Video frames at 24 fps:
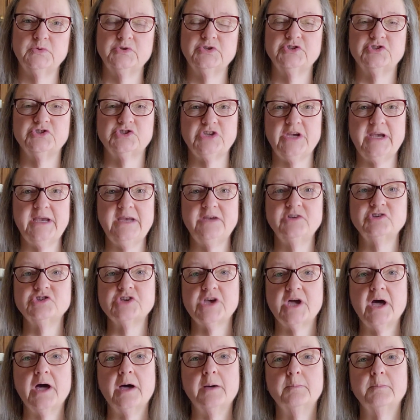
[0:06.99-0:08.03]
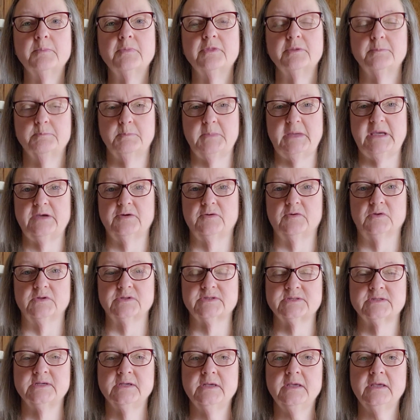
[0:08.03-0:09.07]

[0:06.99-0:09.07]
to change up the meals.